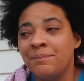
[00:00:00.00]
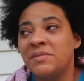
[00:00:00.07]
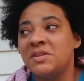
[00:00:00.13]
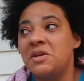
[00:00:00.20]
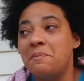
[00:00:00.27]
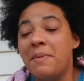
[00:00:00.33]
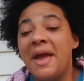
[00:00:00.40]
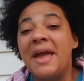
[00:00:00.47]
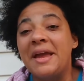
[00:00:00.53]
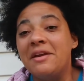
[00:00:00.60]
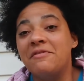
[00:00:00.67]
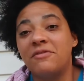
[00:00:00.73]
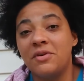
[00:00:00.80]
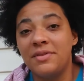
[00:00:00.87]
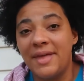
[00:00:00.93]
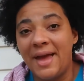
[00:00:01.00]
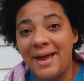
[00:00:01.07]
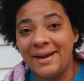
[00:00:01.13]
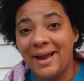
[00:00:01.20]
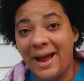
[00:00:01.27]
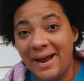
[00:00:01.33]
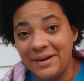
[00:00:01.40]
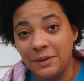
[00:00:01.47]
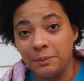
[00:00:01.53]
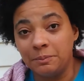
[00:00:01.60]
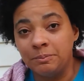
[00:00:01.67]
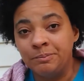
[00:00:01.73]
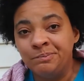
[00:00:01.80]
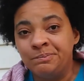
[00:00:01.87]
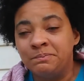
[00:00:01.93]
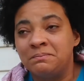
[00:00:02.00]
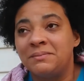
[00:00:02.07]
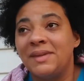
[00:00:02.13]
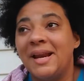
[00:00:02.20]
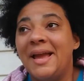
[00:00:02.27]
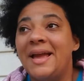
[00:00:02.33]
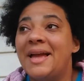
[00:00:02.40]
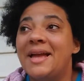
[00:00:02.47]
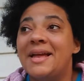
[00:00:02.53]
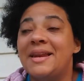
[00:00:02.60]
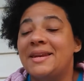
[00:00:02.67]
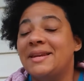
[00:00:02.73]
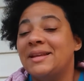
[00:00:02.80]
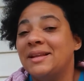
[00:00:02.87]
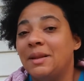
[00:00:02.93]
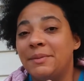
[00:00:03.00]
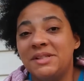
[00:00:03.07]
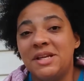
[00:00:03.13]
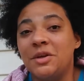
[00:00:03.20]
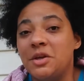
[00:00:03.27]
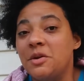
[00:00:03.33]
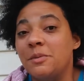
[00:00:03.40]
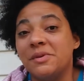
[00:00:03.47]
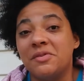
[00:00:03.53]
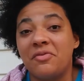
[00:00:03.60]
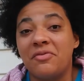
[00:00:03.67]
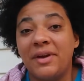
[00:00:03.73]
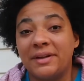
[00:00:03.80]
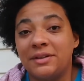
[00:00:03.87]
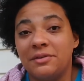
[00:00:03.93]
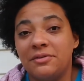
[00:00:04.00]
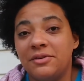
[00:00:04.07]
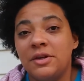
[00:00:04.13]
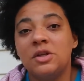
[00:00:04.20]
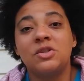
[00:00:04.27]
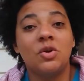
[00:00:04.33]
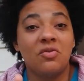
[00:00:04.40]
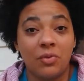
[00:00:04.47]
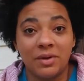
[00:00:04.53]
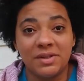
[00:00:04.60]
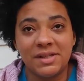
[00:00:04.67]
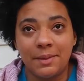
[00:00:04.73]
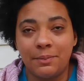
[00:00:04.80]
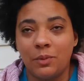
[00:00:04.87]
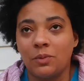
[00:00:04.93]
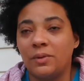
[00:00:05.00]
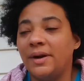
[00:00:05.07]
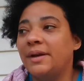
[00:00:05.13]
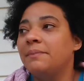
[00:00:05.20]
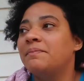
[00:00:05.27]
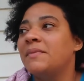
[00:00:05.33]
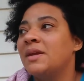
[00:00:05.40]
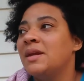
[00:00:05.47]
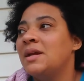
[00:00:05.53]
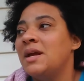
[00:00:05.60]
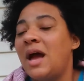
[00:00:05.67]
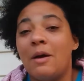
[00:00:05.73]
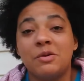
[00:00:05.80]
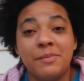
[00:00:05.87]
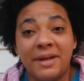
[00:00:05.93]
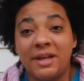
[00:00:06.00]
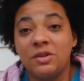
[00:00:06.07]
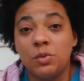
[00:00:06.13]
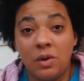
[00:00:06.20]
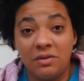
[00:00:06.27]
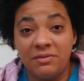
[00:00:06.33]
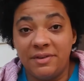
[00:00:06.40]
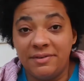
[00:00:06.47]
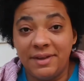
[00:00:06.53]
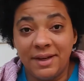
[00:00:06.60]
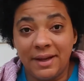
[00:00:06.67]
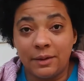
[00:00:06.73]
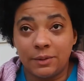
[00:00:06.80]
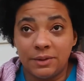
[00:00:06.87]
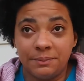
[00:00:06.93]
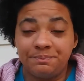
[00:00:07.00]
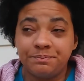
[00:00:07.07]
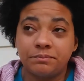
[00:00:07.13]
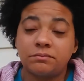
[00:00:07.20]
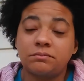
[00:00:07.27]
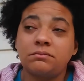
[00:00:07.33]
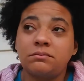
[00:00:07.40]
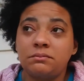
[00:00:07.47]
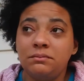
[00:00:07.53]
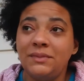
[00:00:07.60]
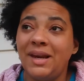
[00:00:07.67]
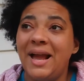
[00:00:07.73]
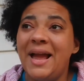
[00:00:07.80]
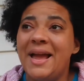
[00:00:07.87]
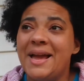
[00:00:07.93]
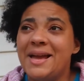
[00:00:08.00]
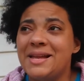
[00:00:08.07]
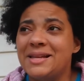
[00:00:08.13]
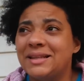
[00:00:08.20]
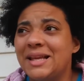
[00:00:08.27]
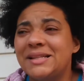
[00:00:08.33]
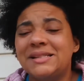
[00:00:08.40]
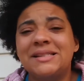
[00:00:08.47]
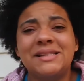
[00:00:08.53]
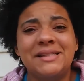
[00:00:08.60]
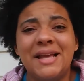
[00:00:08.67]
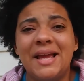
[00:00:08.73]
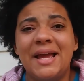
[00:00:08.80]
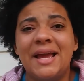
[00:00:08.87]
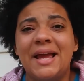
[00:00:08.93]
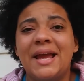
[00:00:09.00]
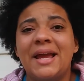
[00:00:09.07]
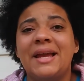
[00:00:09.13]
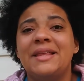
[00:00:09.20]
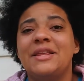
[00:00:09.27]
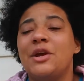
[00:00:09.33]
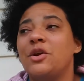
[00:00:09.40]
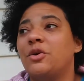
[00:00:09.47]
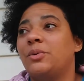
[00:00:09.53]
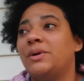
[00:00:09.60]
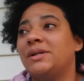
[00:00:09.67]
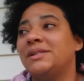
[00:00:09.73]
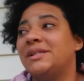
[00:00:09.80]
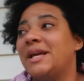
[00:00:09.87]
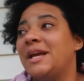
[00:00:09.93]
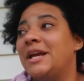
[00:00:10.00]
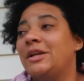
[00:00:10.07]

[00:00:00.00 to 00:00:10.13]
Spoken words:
to pay for that item. And let me tell you, it was effective. So for example, right, I was making $12.50 an hour, and let's say there was a